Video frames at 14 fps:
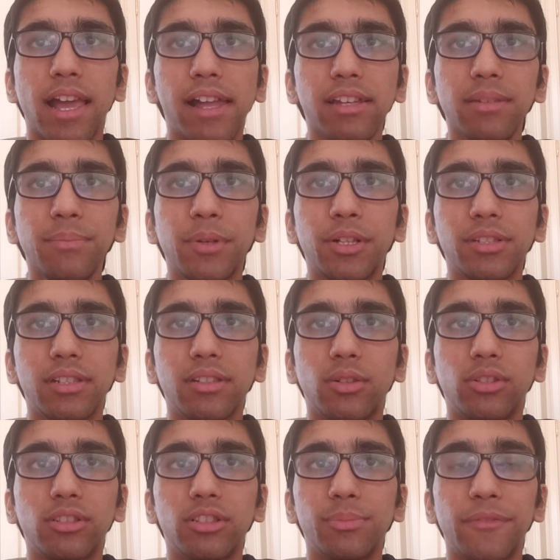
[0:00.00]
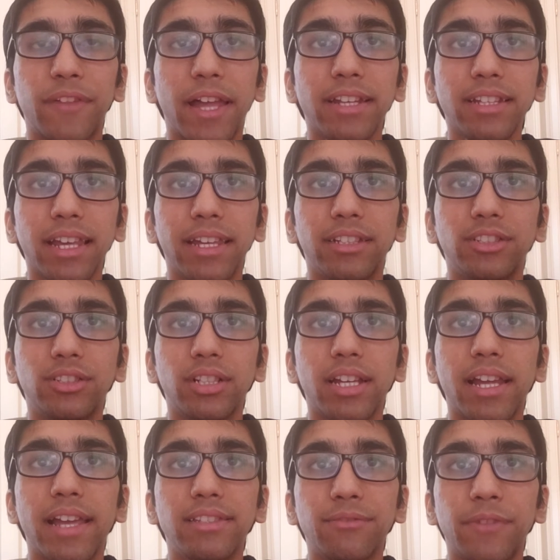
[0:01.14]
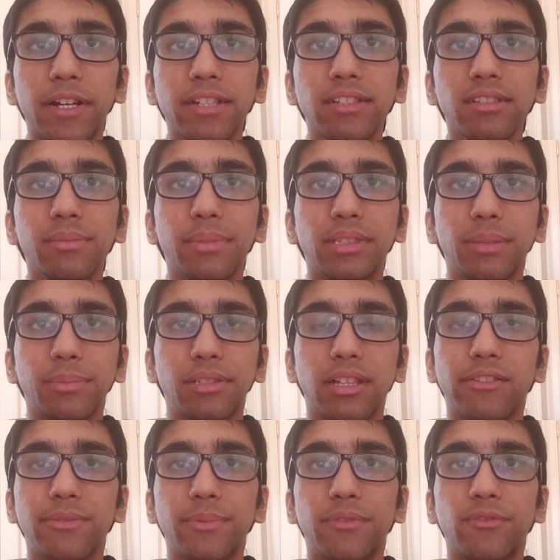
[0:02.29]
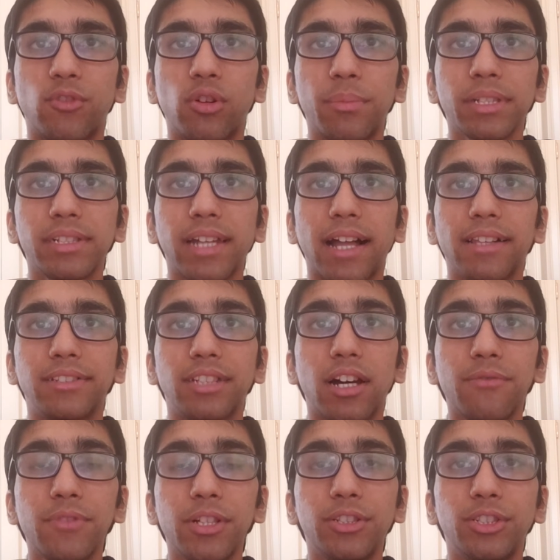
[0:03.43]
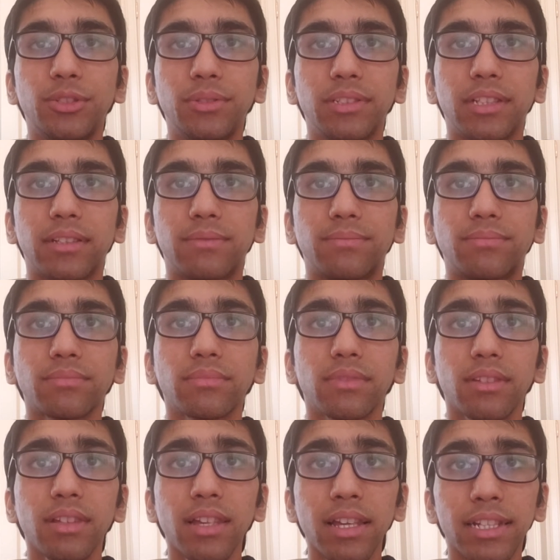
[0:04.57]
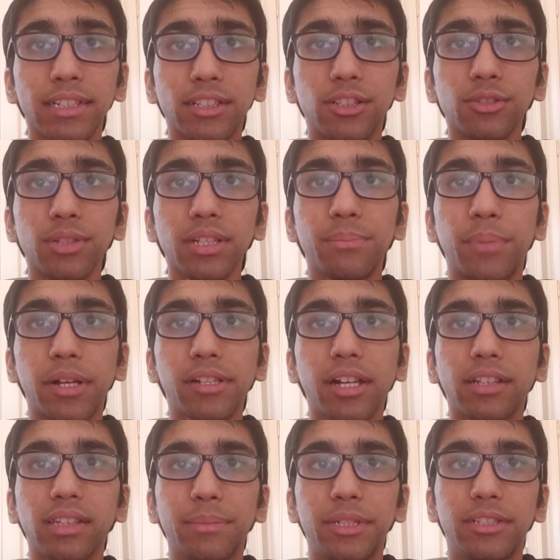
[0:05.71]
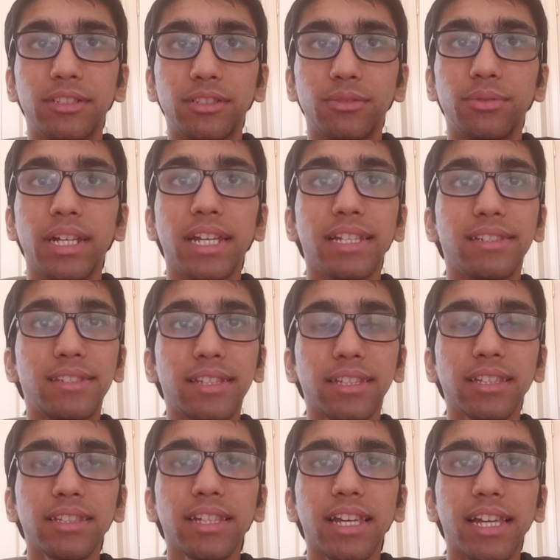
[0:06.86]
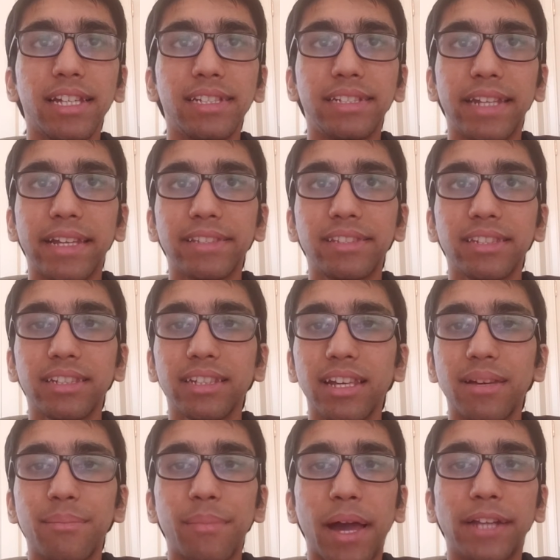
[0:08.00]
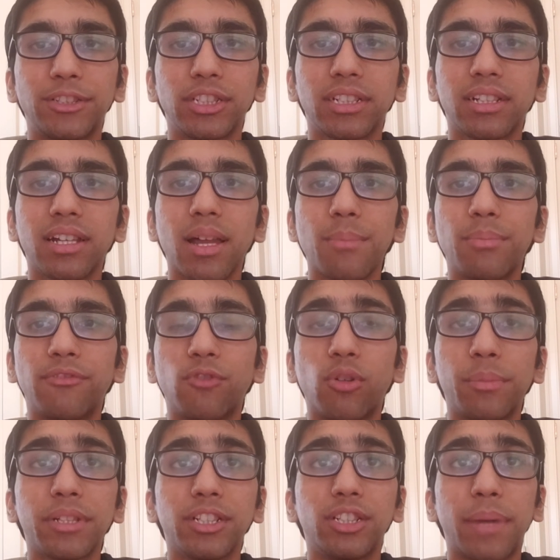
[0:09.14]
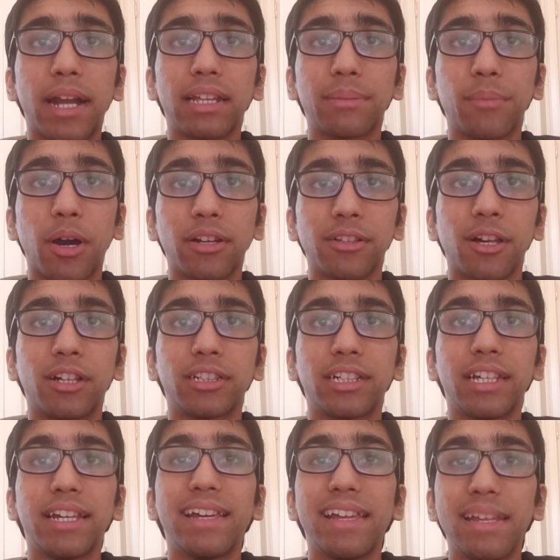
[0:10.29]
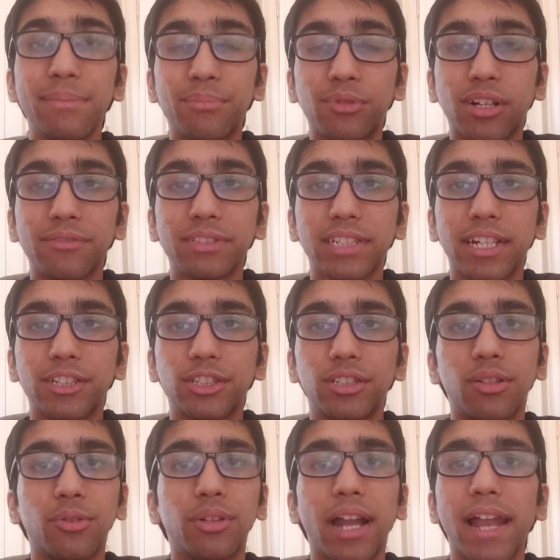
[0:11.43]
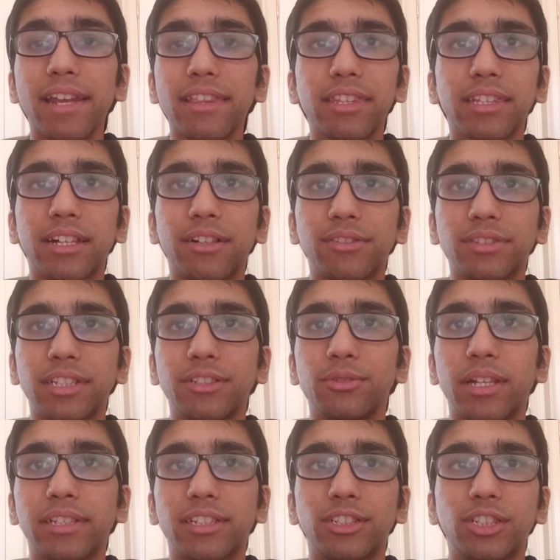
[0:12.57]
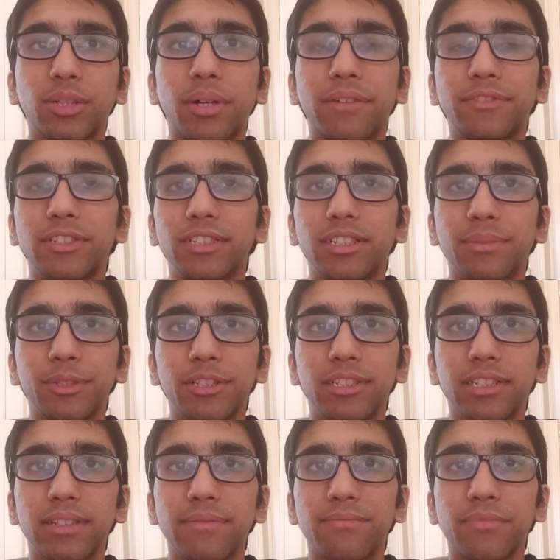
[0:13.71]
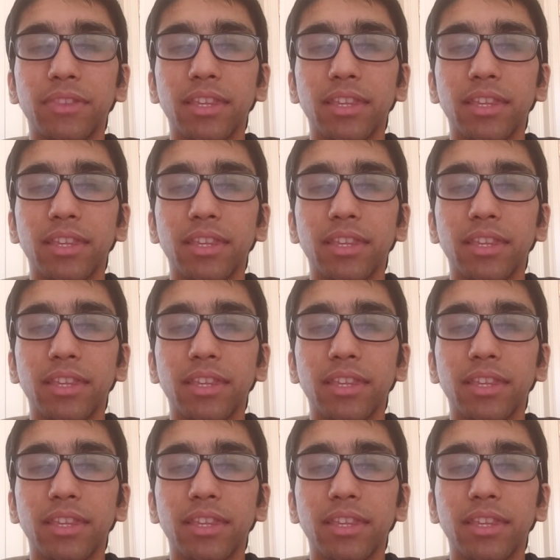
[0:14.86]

Any person or group of any age is invited to submit themselves performing a talent of their choosing, including but not limited to singing, dancing, magic, performing a dramatic monologue, improv sketch, or anything else that you'd like to show off to the community.